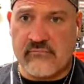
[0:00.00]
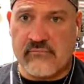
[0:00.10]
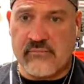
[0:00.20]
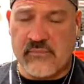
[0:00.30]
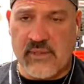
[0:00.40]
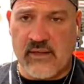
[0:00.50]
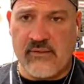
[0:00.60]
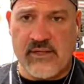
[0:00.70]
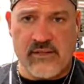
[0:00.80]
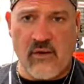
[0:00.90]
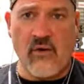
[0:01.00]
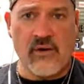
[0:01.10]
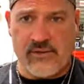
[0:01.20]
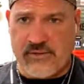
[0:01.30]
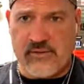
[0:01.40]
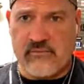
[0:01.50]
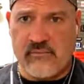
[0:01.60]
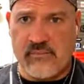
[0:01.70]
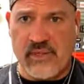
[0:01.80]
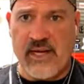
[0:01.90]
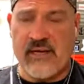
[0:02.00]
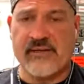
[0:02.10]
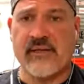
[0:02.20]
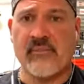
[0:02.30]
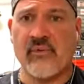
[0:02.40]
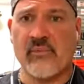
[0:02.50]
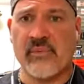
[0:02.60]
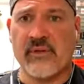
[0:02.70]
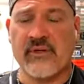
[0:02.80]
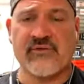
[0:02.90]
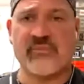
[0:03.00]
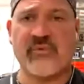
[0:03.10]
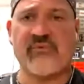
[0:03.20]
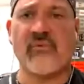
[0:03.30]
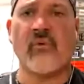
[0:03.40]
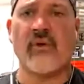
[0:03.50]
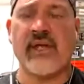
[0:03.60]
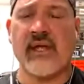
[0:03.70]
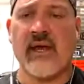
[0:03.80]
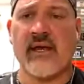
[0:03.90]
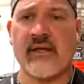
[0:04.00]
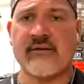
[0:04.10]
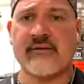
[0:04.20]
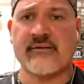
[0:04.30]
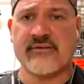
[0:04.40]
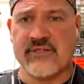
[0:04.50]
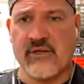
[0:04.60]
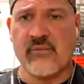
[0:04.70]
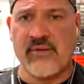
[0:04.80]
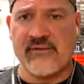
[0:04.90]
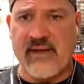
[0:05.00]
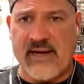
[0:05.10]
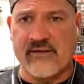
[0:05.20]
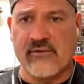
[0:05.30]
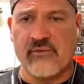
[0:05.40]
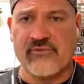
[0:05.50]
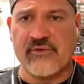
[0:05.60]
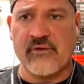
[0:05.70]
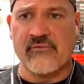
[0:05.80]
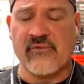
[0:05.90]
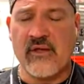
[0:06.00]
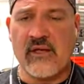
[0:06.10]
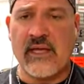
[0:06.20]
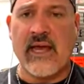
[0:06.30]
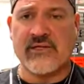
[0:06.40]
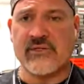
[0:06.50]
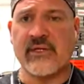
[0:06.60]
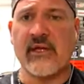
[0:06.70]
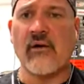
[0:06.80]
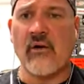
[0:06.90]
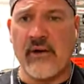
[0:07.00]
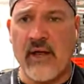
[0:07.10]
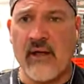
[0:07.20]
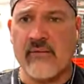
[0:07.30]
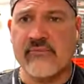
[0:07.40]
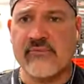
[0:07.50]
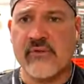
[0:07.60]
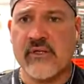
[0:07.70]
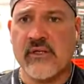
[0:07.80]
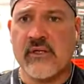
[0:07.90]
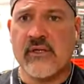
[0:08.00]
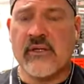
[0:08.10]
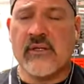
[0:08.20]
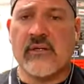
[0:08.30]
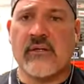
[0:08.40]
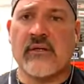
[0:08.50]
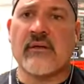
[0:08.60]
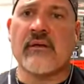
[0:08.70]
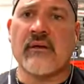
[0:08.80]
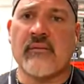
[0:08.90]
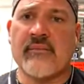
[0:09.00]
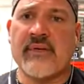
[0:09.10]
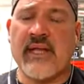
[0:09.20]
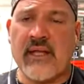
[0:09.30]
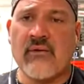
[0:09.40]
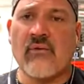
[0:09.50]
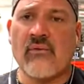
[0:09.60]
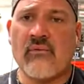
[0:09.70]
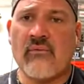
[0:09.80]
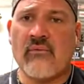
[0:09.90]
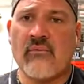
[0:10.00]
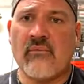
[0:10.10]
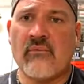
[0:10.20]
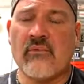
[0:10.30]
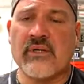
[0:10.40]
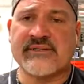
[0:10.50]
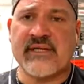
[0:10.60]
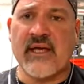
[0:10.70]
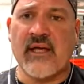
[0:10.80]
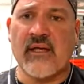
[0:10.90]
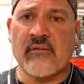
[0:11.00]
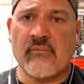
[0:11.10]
No, he's an artist, plain and simple. Because before he got into the gentleman tactical stuff, he actually did art knives. Um, Neil was a